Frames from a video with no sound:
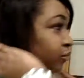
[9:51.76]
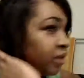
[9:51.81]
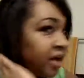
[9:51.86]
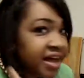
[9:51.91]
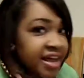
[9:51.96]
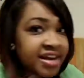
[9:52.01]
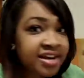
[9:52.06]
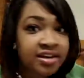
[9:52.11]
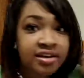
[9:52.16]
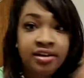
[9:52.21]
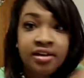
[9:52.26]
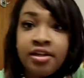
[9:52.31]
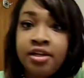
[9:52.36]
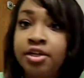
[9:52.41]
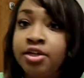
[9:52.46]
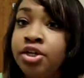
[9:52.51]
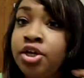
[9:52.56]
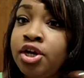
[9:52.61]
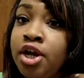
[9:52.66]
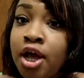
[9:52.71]
want,
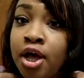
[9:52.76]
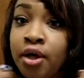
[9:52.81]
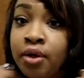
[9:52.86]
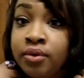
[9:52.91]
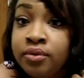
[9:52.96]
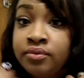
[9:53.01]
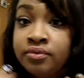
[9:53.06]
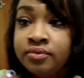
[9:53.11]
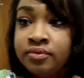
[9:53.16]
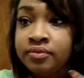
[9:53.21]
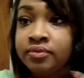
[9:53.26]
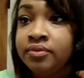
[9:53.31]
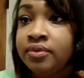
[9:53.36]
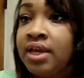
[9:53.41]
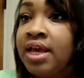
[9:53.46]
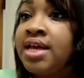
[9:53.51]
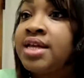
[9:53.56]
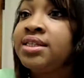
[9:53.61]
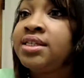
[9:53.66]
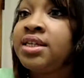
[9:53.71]
you know,
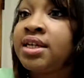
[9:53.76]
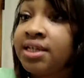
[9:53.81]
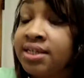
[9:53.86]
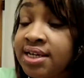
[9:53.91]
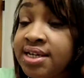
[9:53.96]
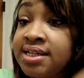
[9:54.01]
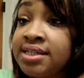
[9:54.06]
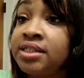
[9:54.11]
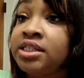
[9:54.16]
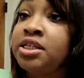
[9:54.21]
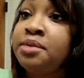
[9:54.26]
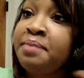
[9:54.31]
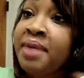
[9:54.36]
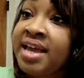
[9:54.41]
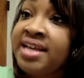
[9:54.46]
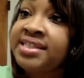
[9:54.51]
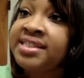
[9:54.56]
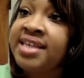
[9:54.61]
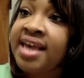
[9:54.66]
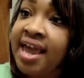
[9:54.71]
to, to
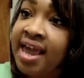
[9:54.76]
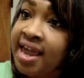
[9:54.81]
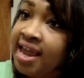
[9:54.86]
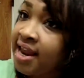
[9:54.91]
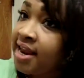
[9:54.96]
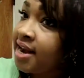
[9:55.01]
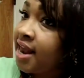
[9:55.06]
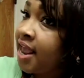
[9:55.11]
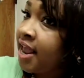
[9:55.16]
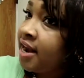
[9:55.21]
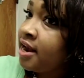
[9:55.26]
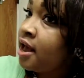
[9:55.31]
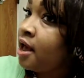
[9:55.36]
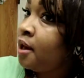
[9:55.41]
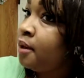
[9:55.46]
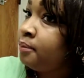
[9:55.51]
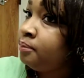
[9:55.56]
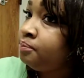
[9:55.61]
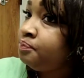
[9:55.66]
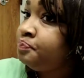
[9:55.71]
maintain and
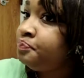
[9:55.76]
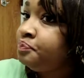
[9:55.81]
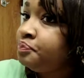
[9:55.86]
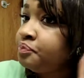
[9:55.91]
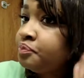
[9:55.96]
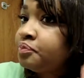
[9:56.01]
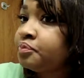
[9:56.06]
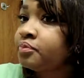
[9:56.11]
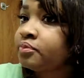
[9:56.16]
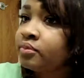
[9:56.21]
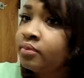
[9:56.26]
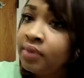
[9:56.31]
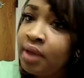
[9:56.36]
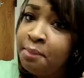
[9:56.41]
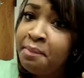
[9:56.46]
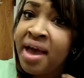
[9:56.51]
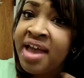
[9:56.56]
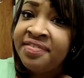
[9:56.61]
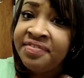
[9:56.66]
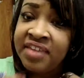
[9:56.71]
um,
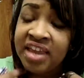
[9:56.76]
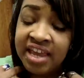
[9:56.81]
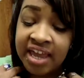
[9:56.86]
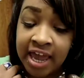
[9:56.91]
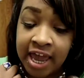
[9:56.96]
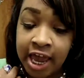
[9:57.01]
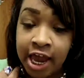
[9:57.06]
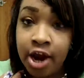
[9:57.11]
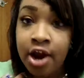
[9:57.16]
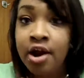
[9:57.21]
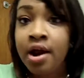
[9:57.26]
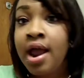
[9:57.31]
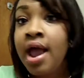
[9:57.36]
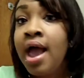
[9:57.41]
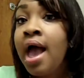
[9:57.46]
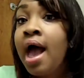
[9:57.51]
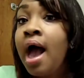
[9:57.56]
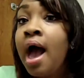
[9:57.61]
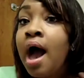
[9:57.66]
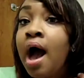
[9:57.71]
my thick hair
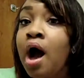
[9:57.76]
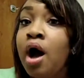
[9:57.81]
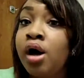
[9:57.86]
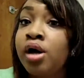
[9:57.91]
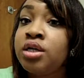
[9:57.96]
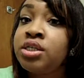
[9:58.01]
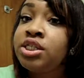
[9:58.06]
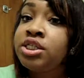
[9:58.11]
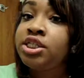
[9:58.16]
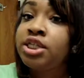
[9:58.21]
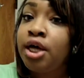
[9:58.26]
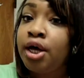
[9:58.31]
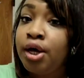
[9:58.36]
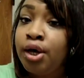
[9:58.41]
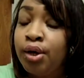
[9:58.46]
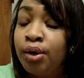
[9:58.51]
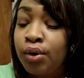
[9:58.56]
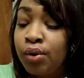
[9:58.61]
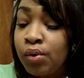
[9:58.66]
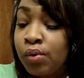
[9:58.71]

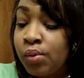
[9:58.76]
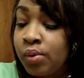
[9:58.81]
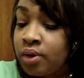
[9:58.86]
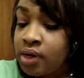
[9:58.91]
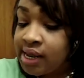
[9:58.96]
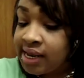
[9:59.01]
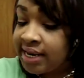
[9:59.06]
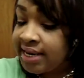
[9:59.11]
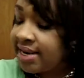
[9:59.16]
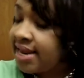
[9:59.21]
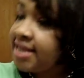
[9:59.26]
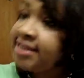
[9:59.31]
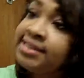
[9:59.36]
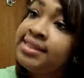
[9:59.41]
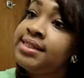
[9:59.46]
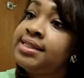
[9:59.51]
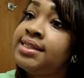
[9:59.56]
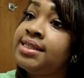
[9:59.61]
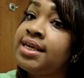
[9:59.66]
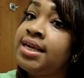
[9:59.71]
also, let's
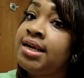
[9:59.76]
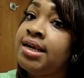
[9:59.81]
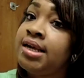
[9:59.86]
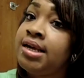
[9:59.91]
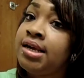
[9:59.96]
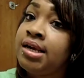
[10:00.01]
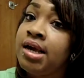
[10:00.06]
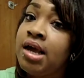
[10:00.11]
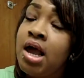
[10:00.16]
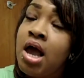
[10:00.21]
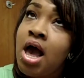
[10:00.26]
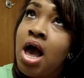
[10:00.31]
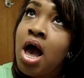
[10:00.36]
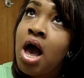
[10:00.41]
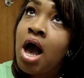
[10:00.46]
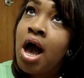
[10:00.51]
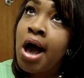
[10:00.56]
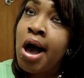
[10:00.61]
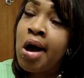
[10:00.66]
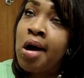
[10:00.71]
see,
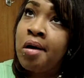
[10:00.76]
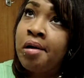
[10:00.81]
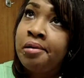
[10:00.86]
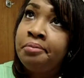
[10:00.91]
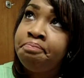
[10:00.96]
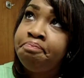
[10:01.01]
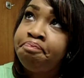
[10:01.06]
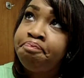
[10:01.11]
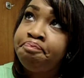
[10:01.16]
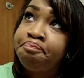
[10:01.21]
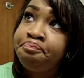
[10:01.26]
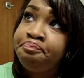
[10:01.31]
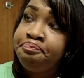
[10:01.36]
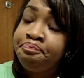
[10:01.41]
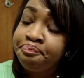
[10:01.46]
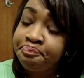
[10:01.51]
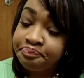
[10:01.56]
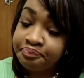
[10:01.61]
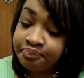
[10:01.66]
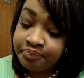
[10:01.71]
um,
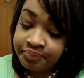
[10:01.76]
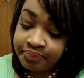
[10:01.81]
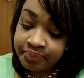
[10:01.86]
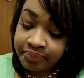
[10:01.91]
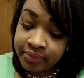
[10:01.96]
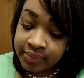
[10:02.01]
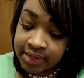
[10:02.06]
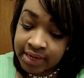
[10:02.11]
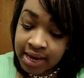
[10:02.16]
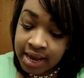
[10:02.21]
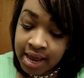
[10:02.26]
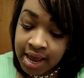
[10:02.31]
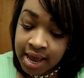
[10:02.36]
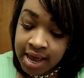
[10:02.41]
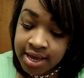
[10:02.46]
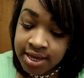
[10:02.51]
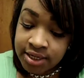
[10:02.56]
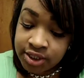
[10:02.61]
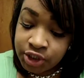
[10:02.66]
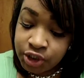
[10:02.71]

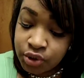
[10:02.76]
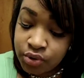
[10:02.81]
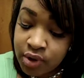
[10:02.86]
to,